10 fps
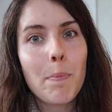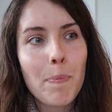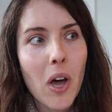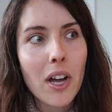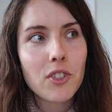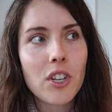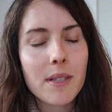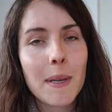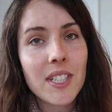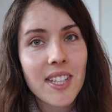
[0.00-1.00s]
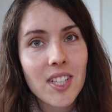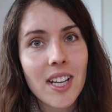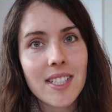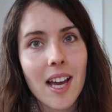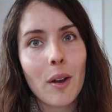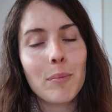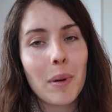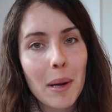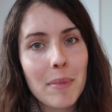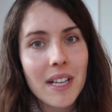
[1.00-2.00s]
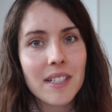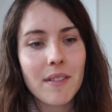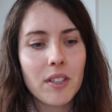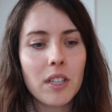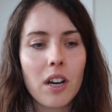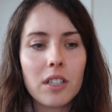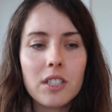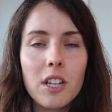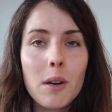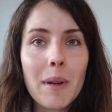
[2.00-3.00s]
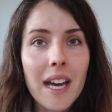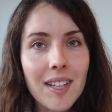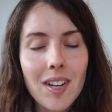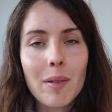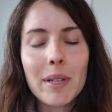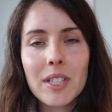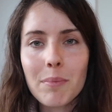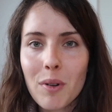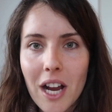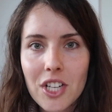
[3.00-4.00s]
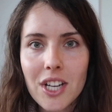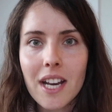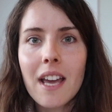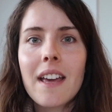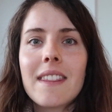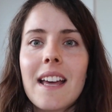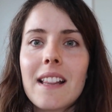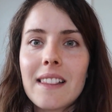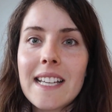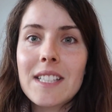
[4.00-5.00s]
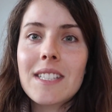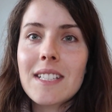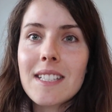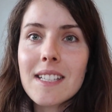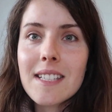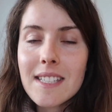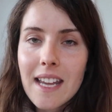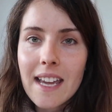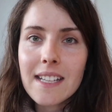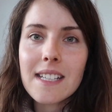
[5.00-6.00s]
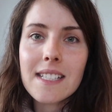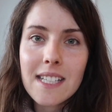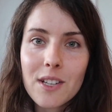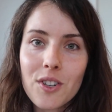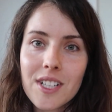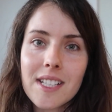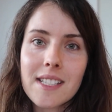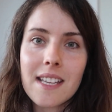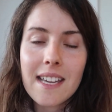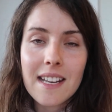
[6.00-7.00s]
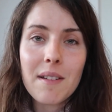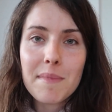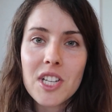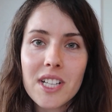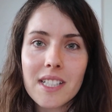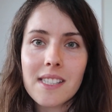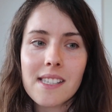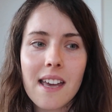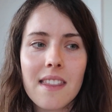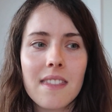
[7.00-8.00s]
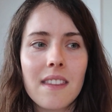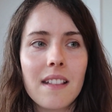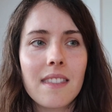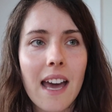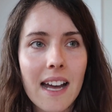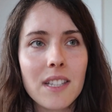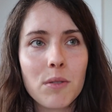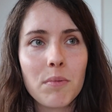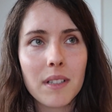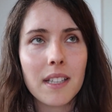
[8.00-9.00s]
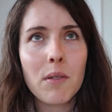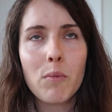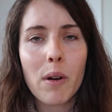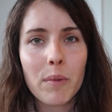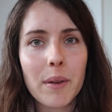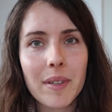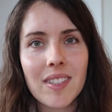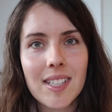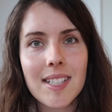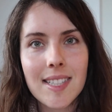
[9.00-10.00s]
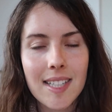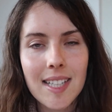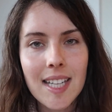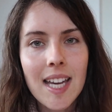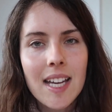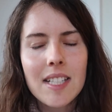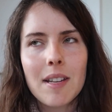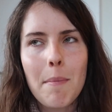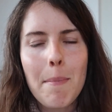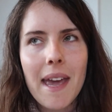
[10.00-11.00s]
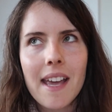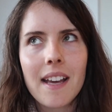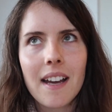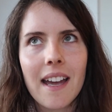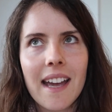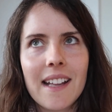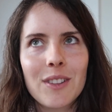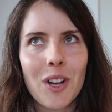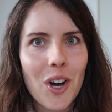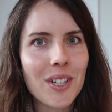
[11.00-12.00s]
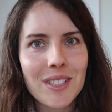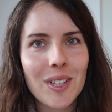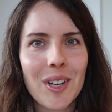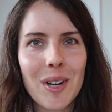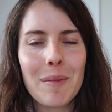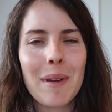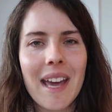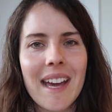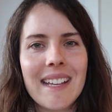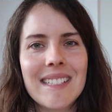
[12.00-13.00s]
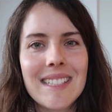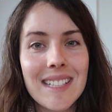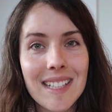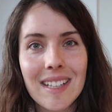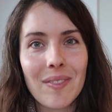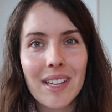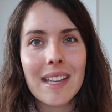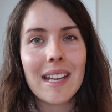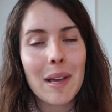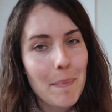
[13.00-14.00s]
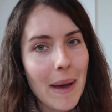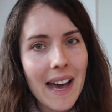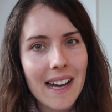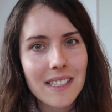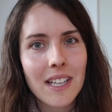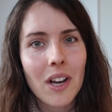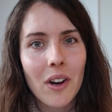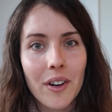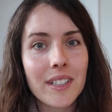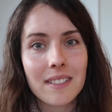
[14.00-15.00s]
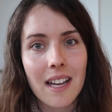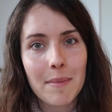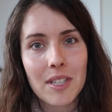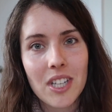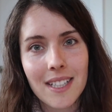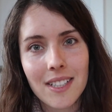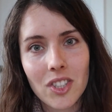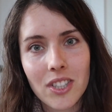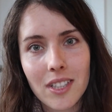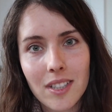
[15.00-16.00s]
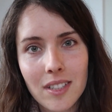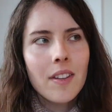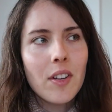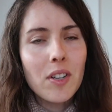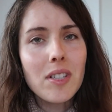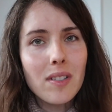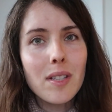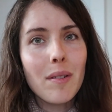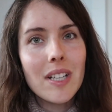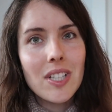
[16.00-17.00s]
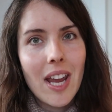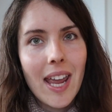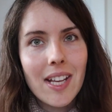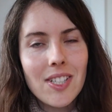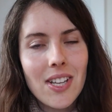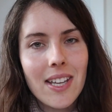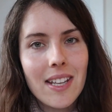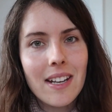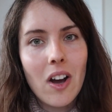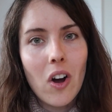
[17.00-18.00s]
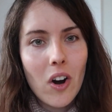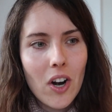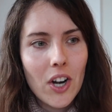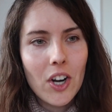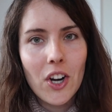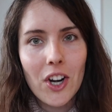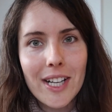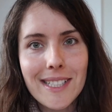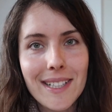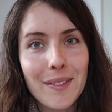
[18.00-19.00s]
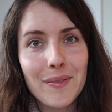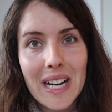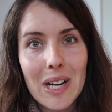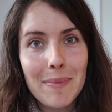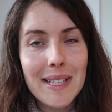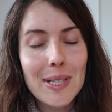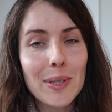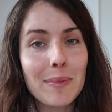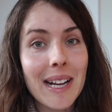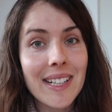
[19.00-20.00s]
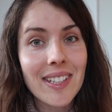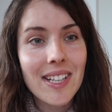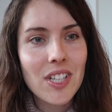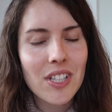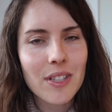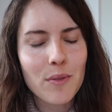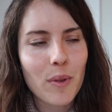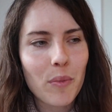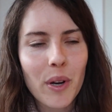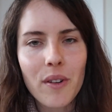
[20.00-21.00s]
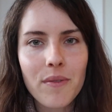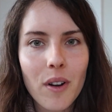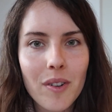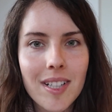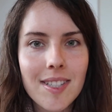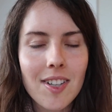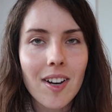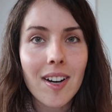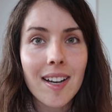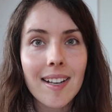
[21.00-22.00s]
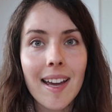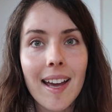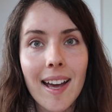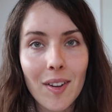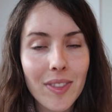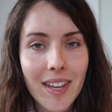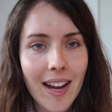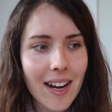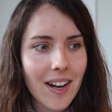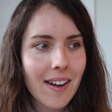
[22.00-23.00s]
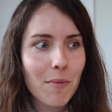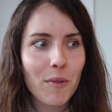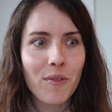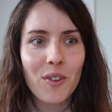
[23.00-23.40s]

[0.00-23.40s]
not just because of the shutdown, but because of a long-term economic depression that leads to sustained decreases in emissions. And that's really what we would need to see to make a long-term and significant impact on climate change. There is also a change in our current environmental regulations. When we're focused on healthcare, we're